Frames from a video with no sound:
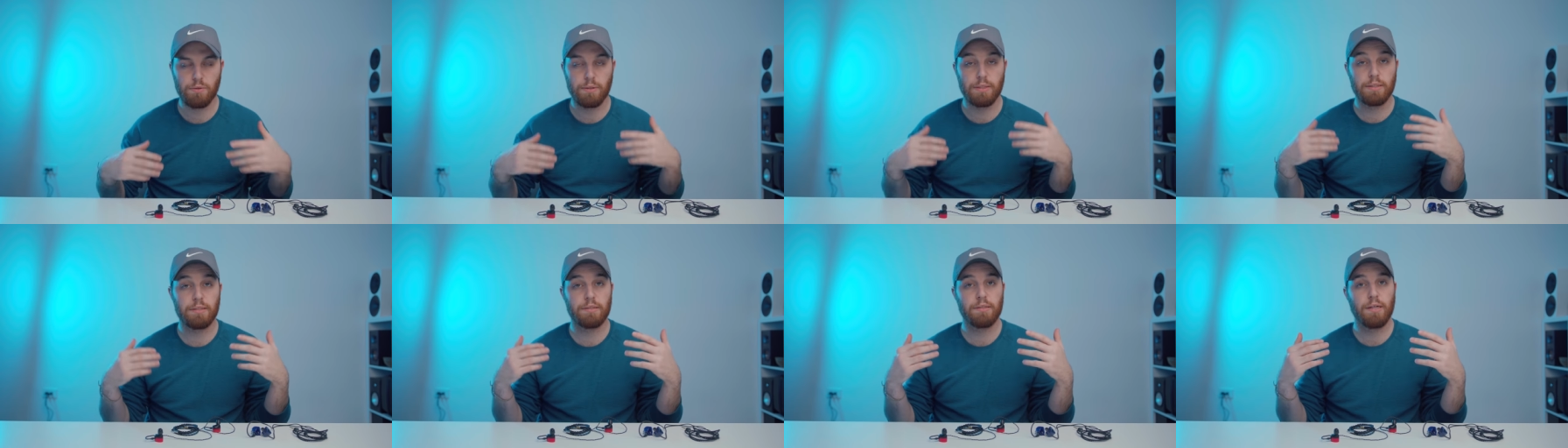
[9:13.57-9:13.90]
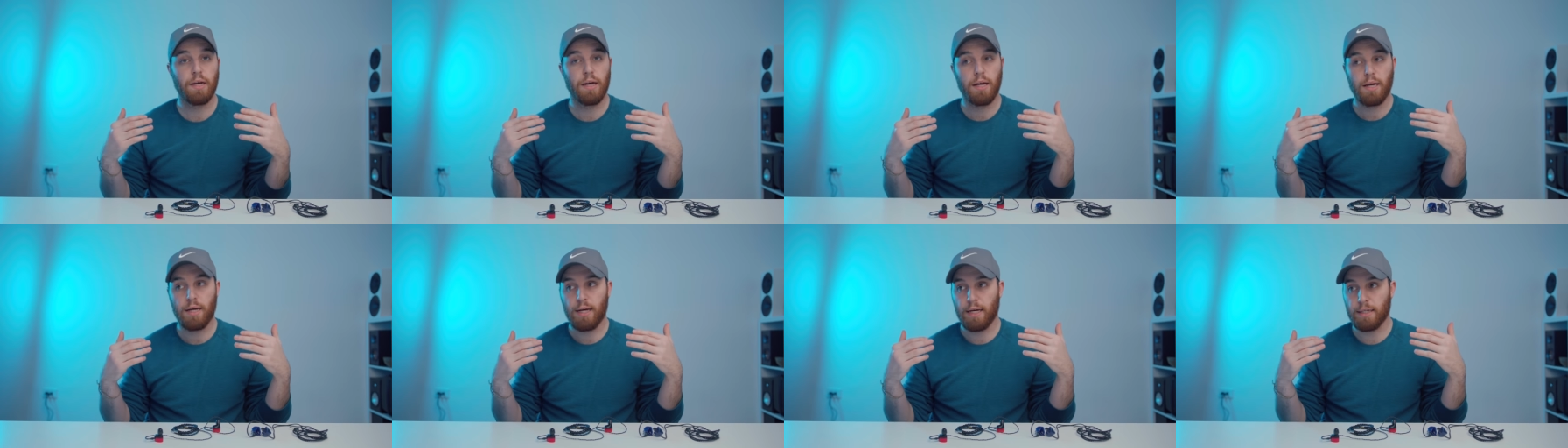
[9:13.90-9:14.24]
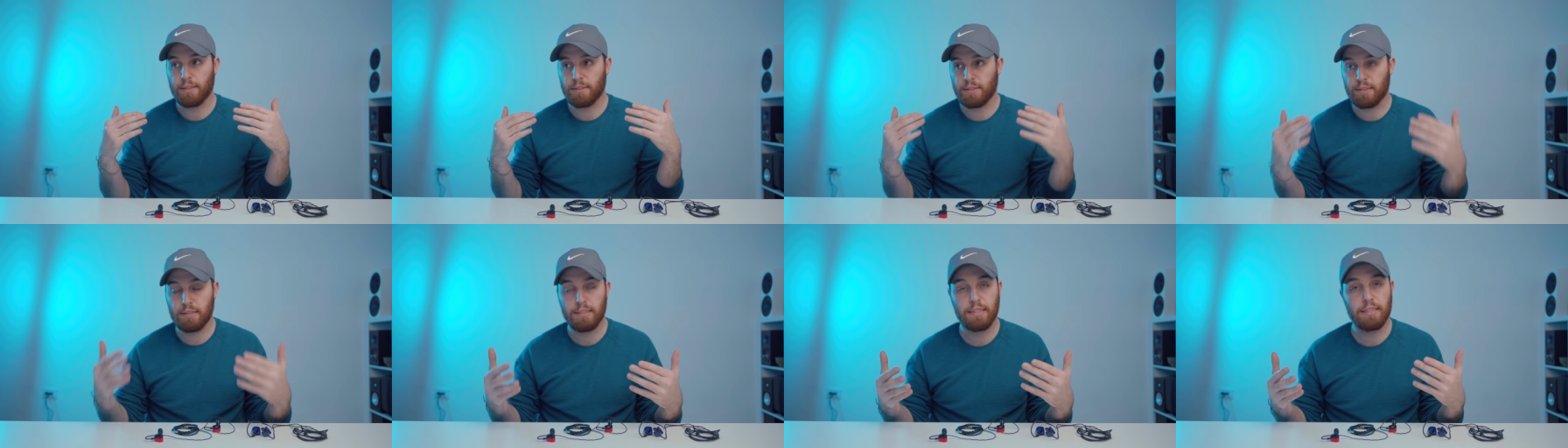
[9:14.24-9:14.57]
It's
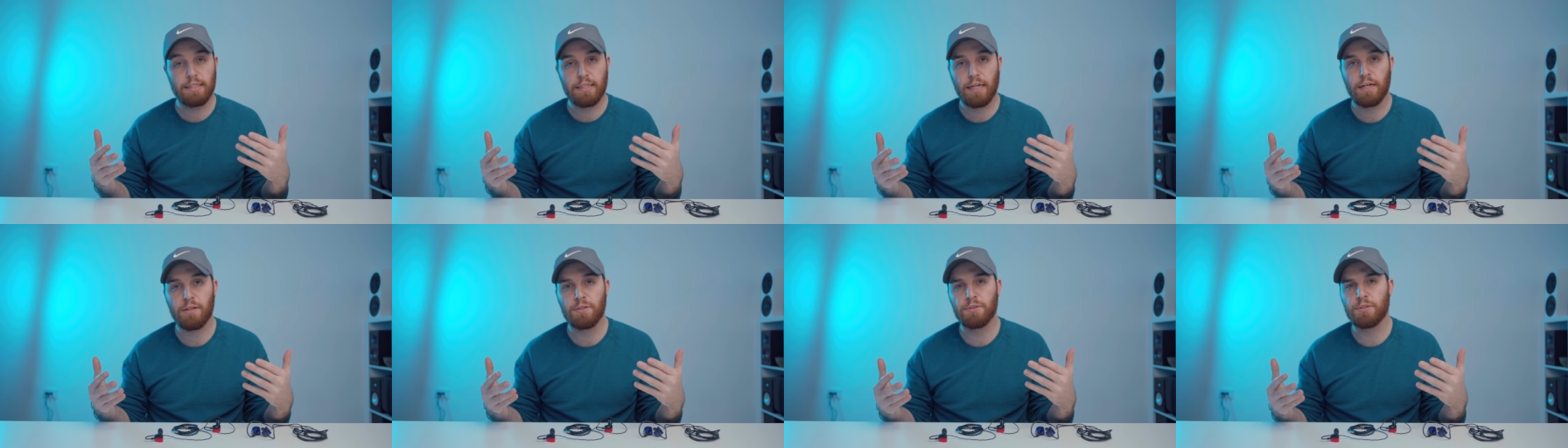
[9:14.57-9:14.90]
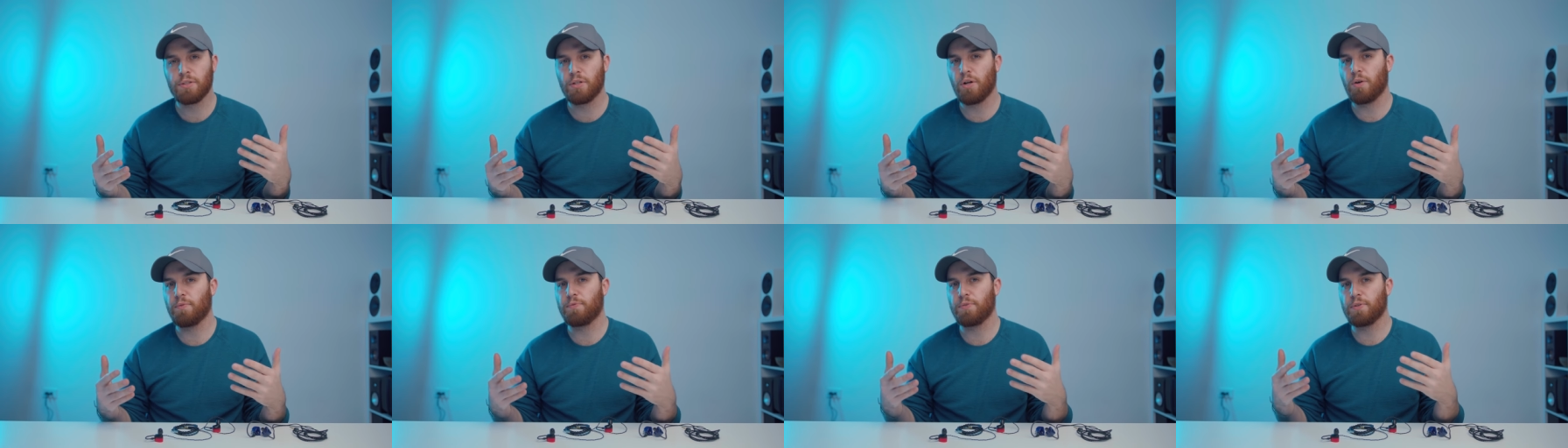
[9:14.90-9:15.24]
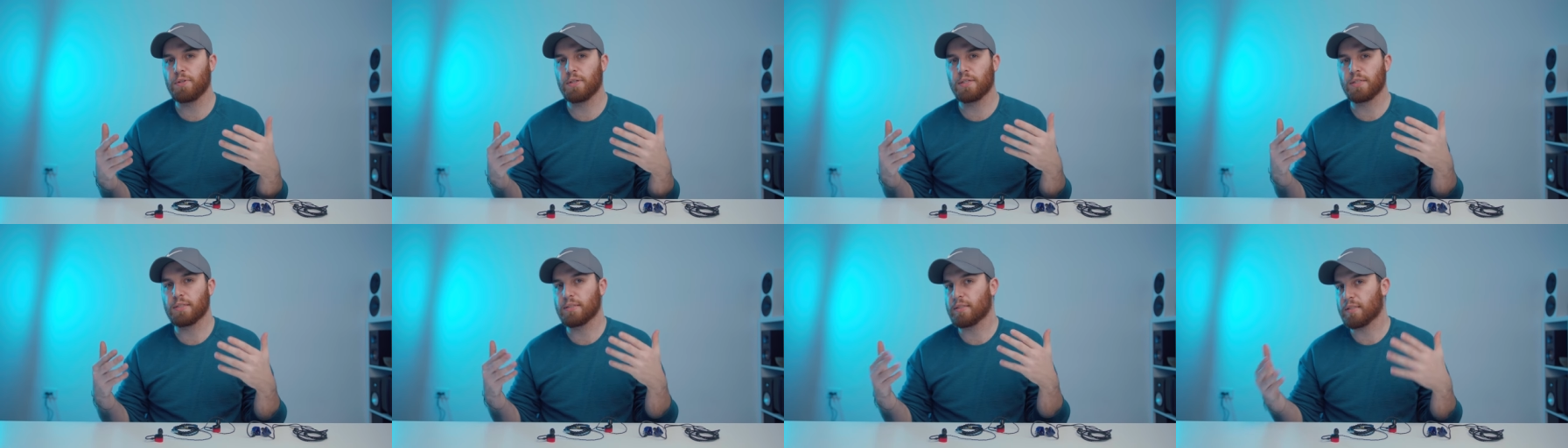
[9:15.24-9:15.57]
it's detailed and you don't feel
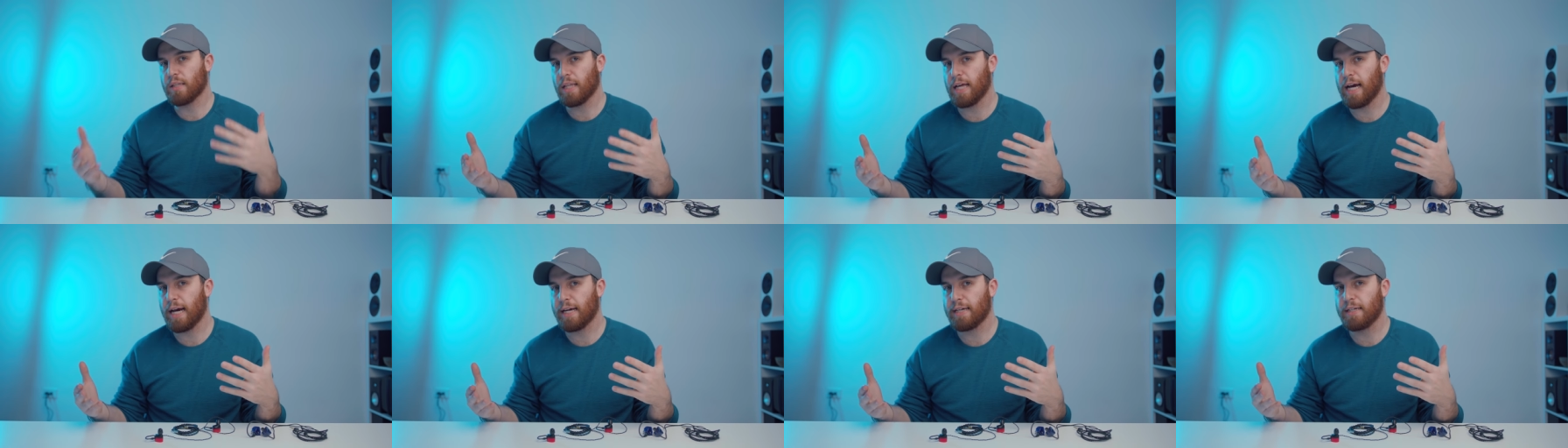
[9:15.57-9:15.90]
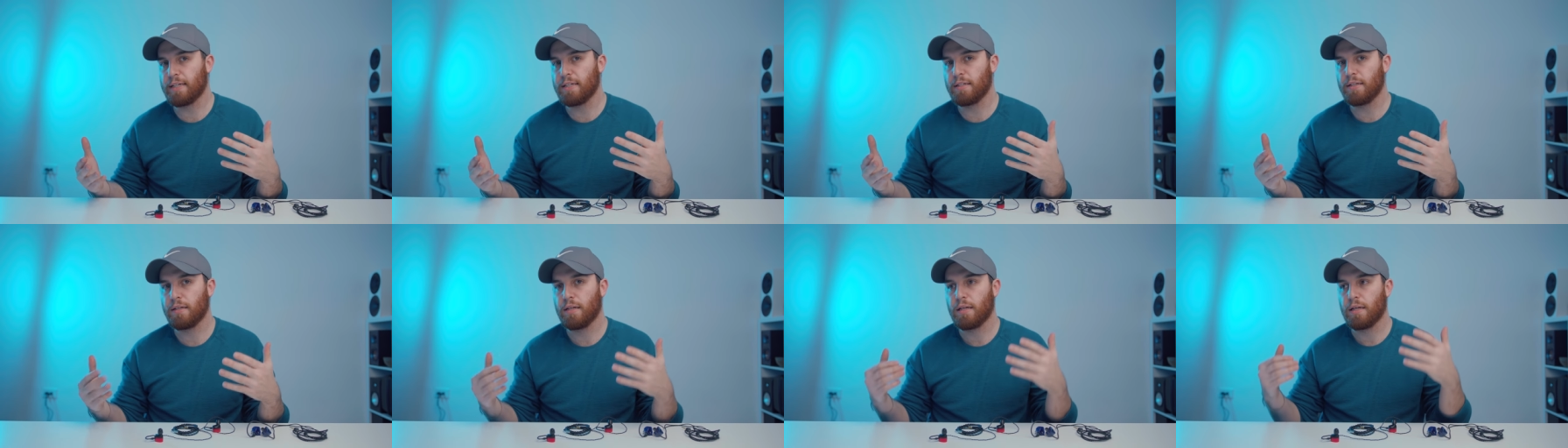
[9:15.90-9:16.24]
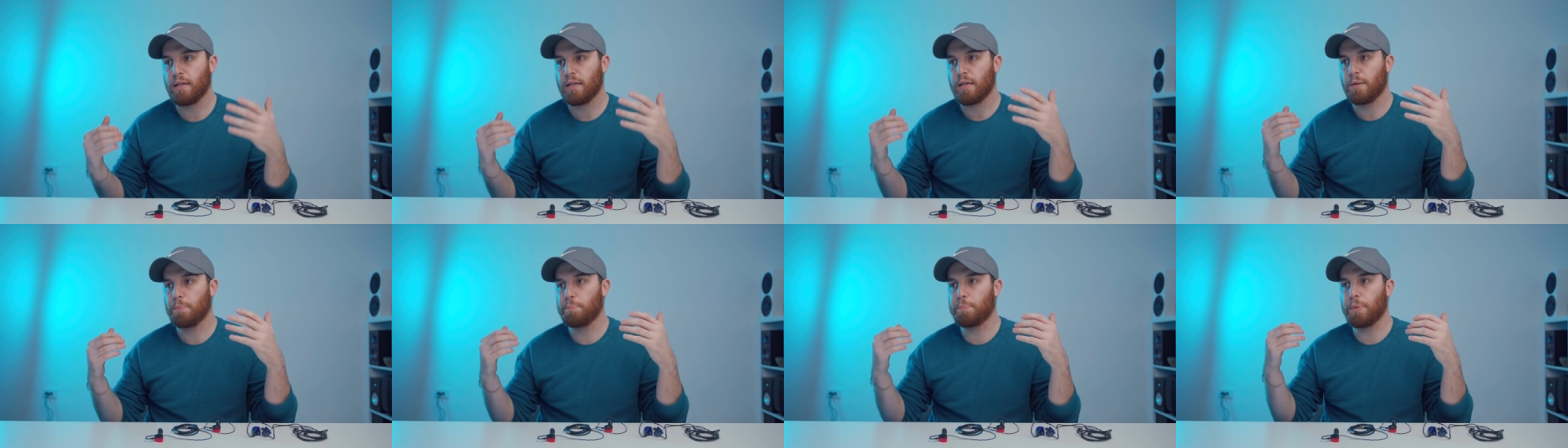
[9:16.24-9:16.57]
like it's lacking,
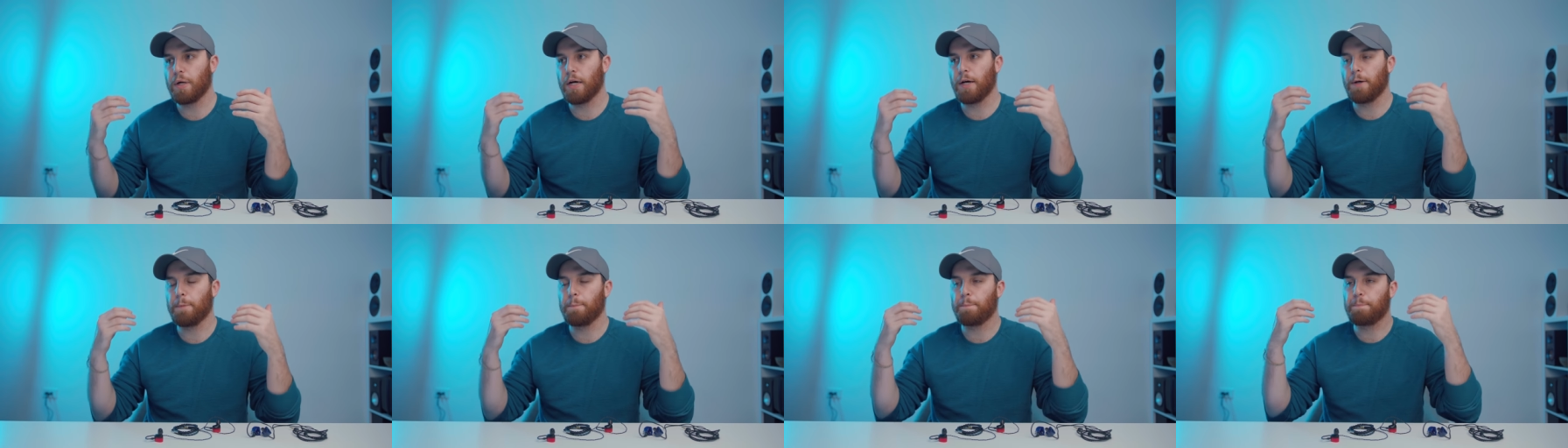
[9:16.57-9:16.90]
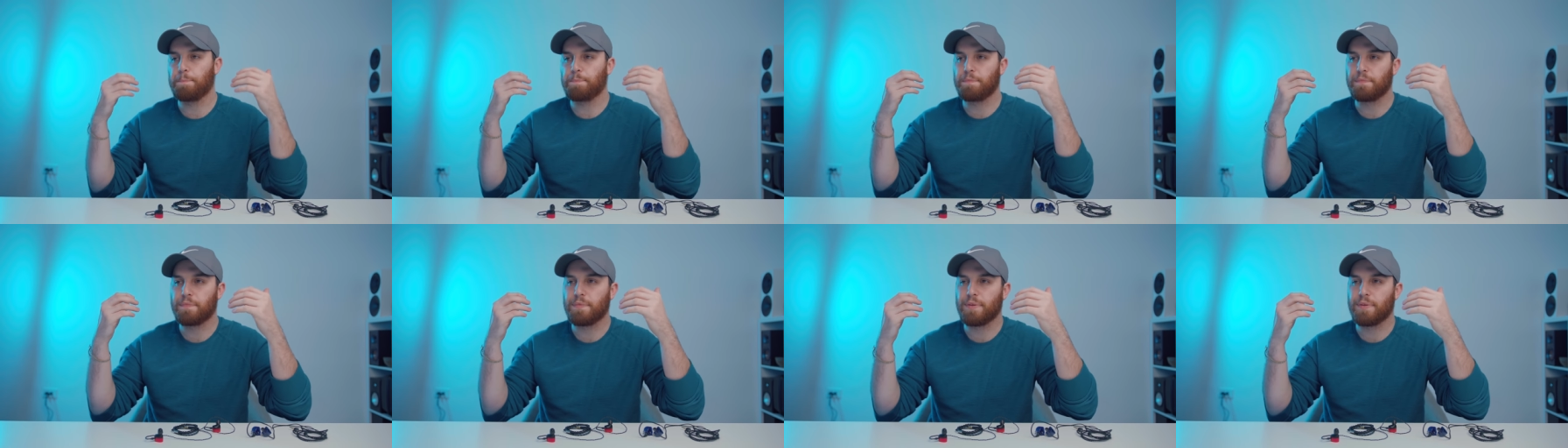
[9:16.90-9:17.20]
but